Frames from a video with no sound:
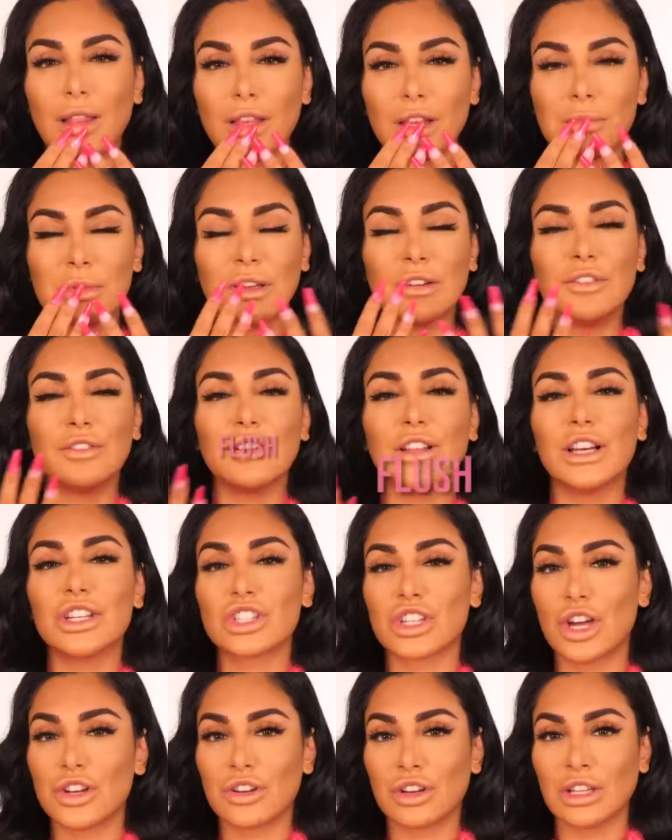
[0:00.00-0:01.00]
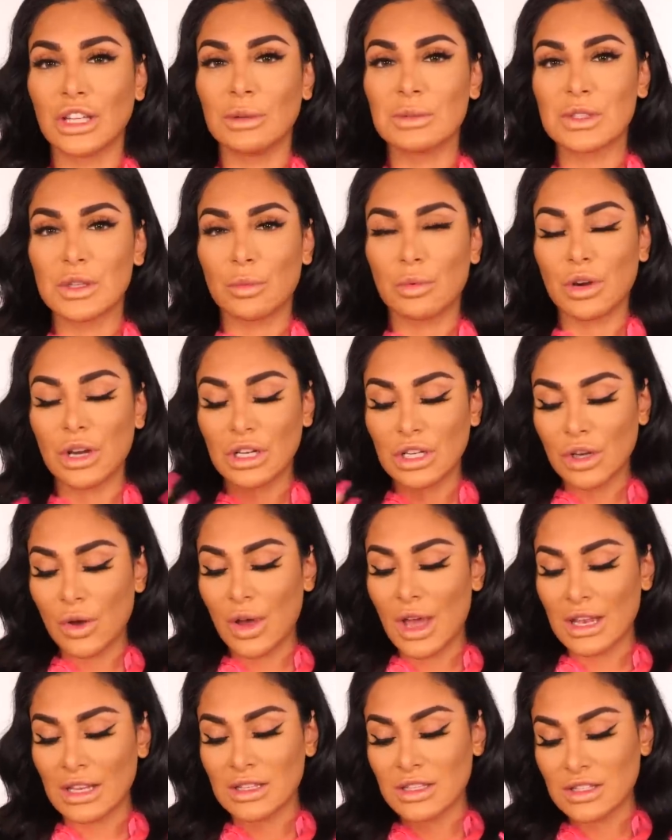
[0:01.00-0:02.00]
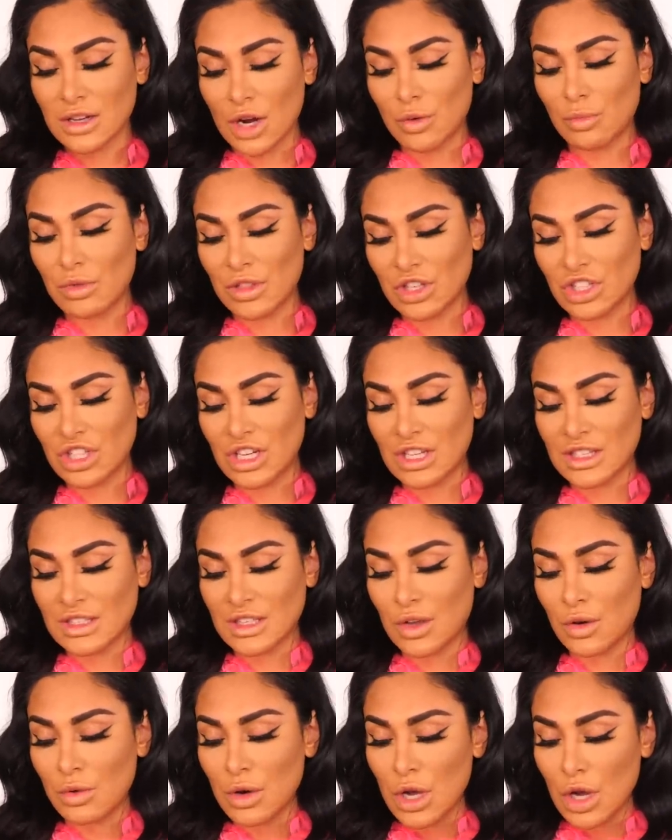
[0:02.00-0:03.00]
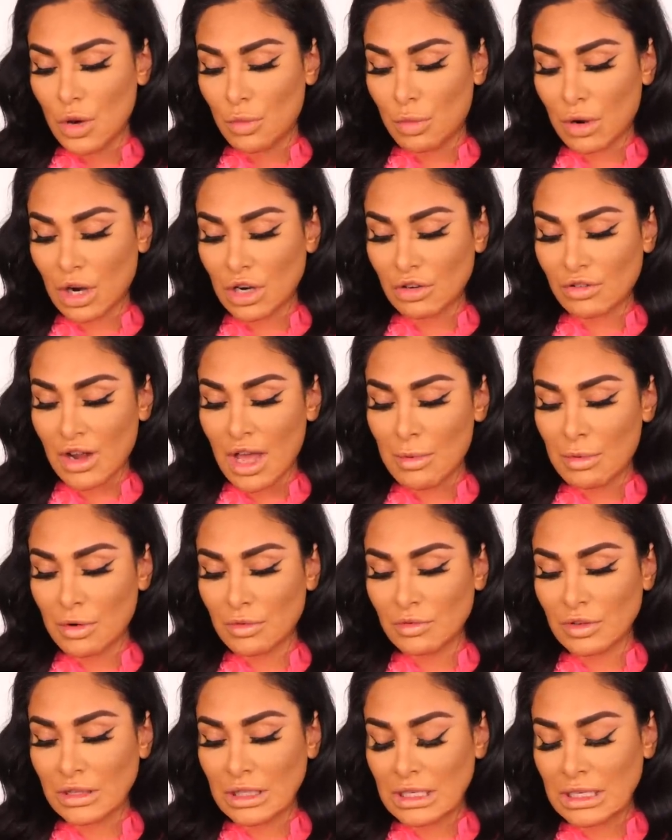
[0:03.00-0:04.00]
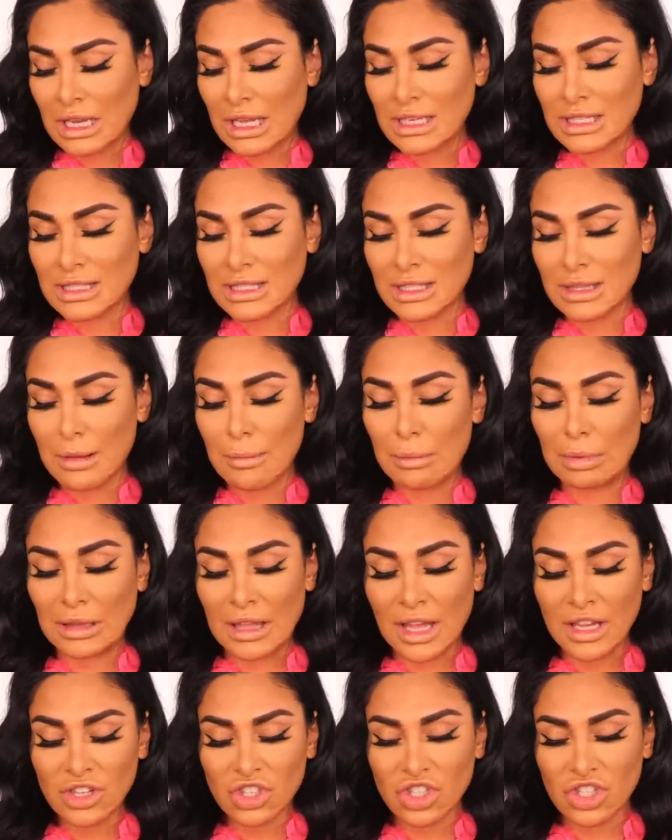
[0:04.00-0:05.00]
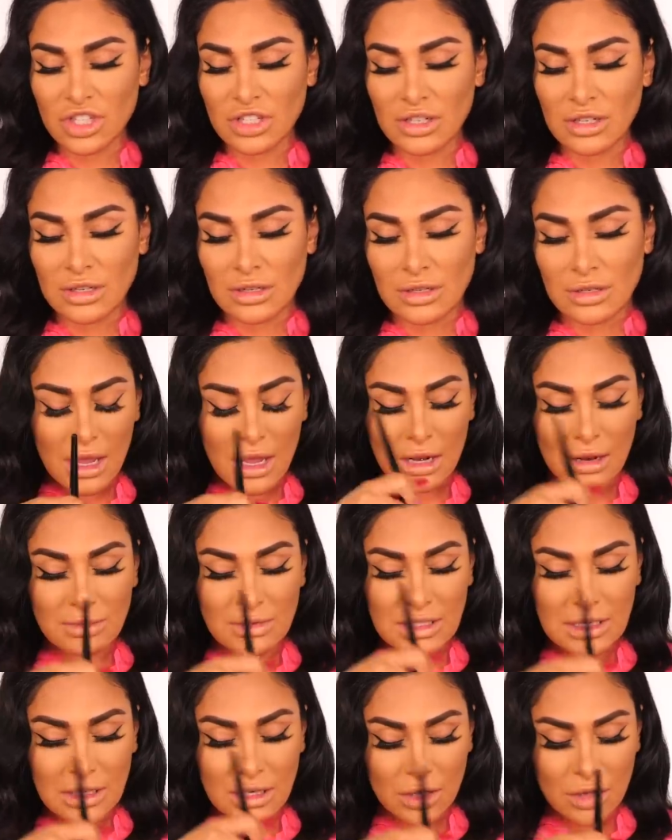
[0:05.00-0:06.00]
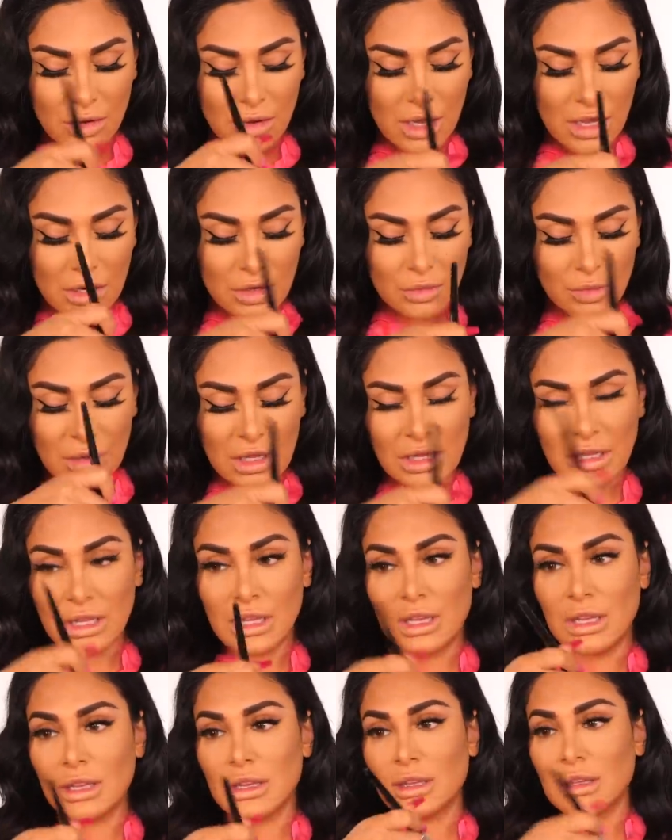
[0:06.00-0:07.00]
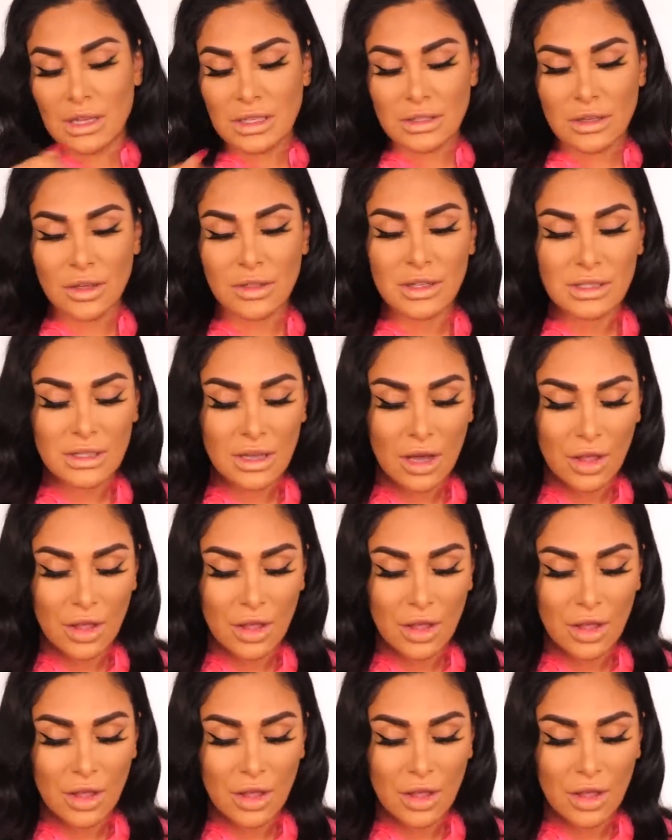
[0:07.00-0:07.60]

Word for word: a little bit of flush on your lips. So we're gonna go ahead and start with the cheeks. So we're gonna grab a really nice blush, and I'm just gonna go ahead and quickly mix all these